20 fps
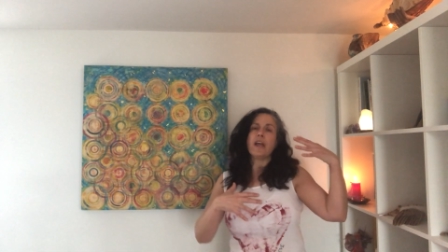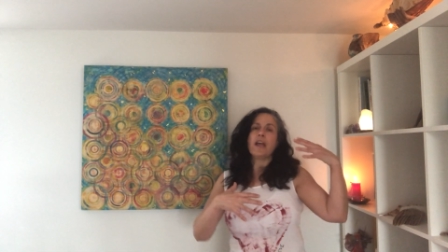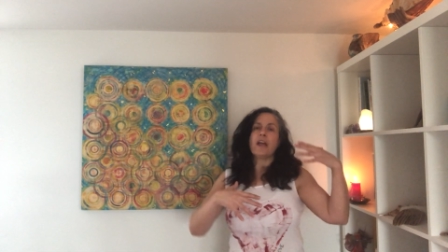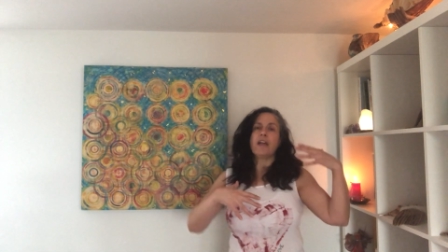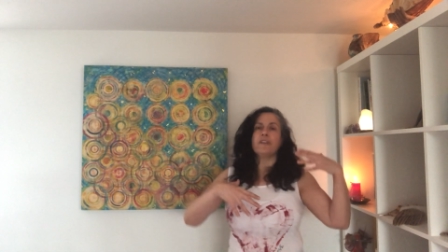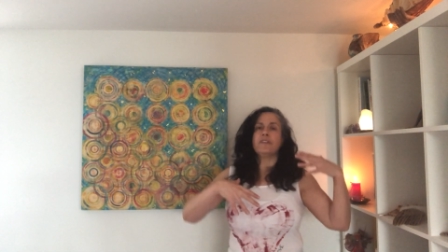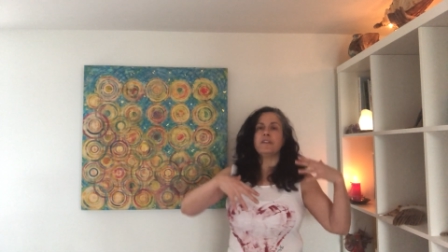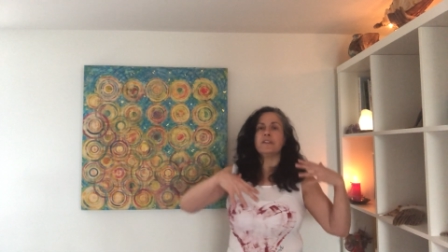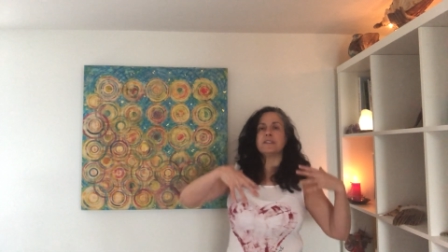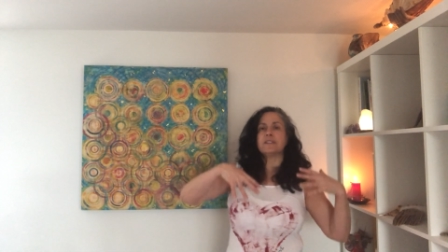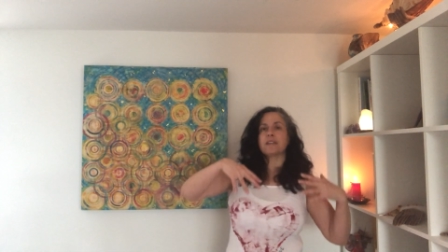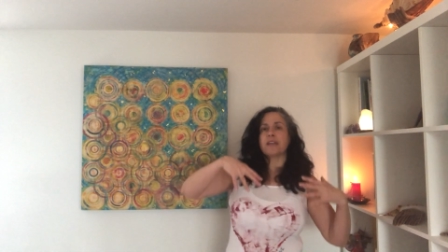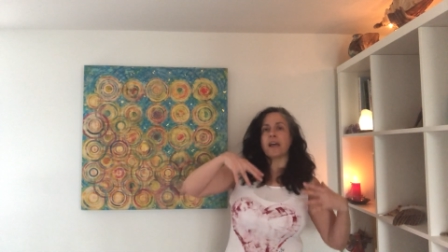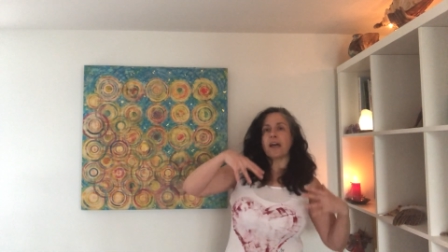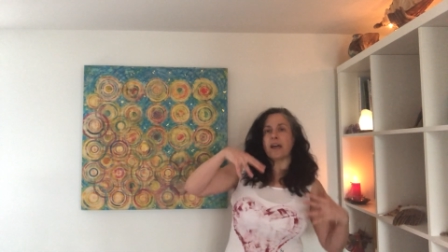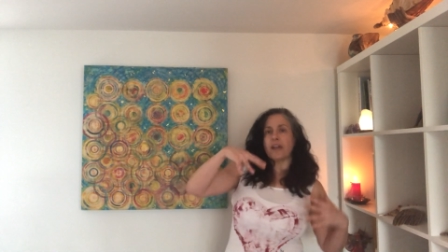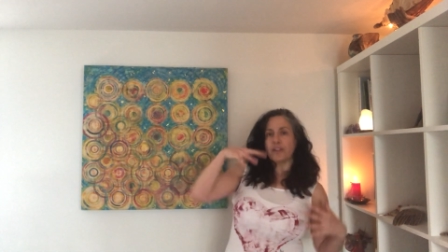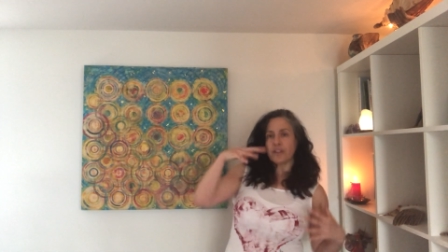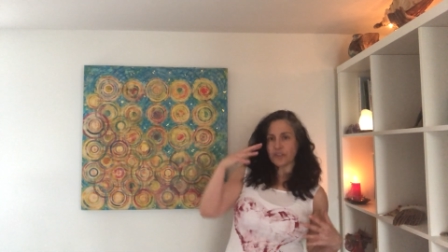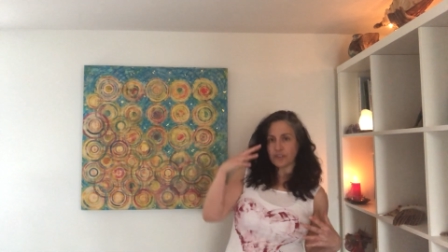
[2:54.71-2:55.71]
and these
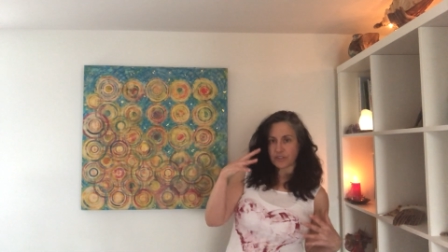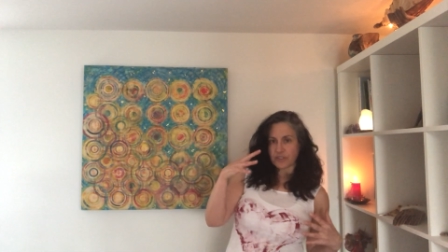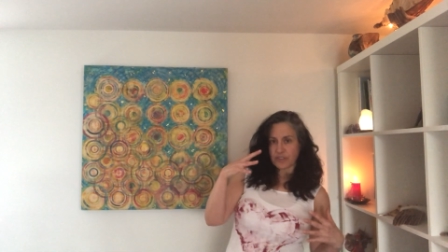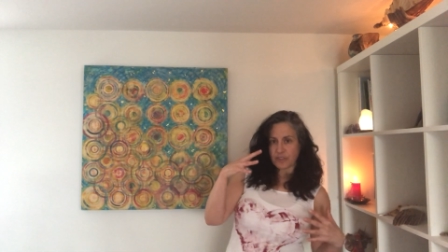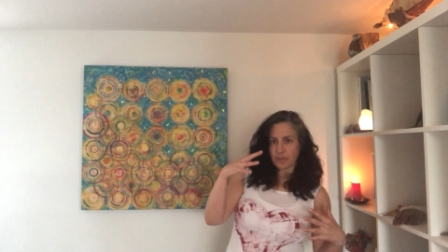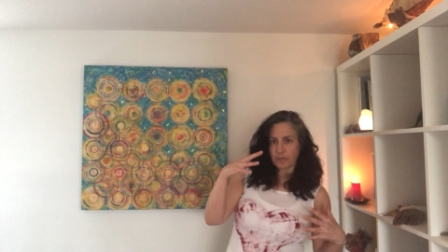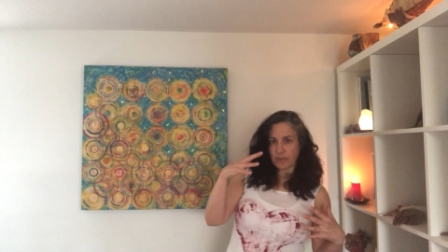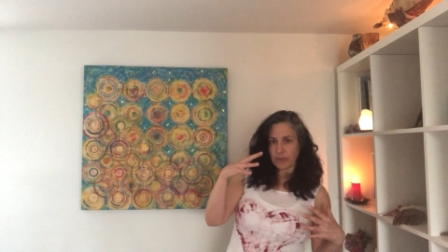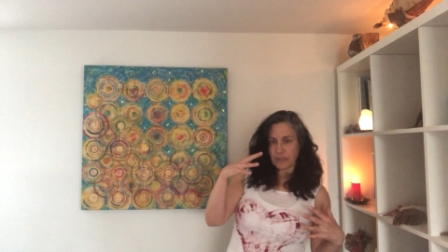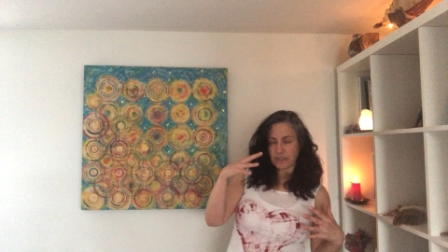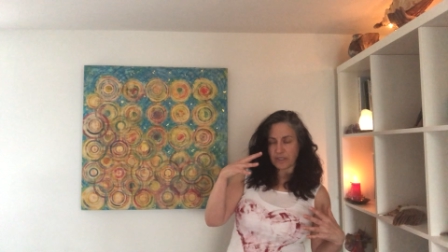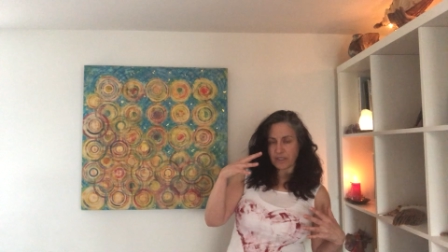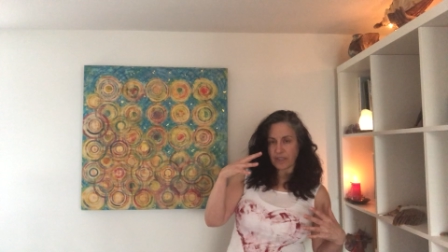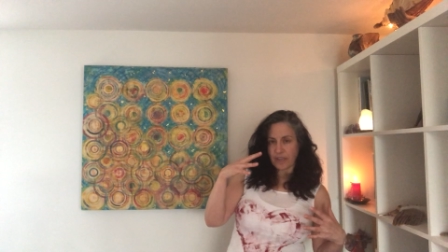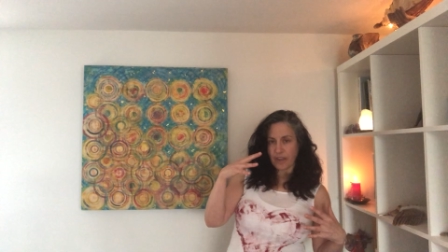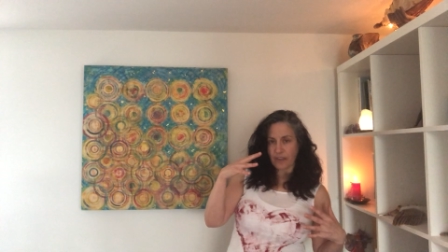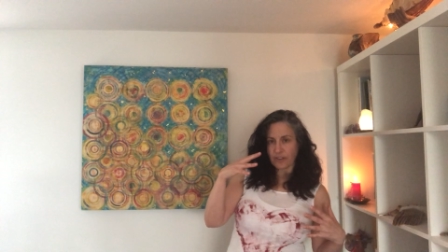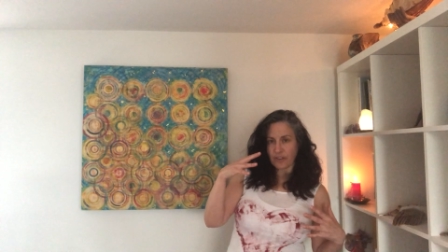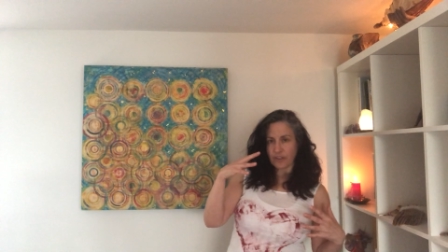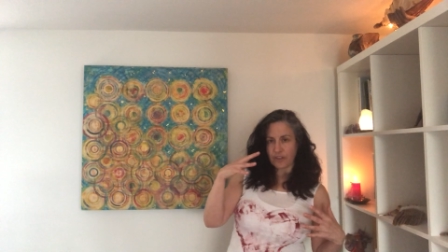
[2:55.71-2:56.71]
colors that blend
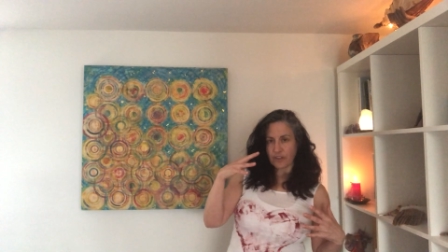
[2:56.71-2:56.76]
together.